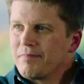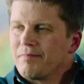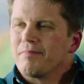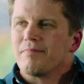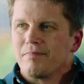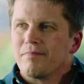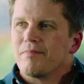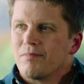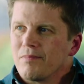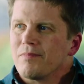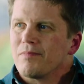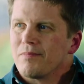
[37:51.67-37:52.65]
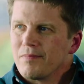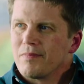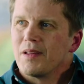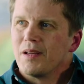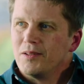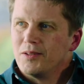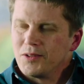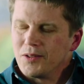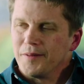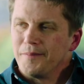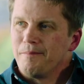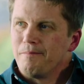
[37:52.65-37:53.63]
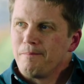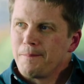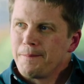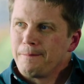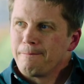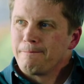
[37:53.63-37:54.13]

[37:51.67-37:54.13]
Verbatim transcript: and it's going to stay digital, sure. or are we going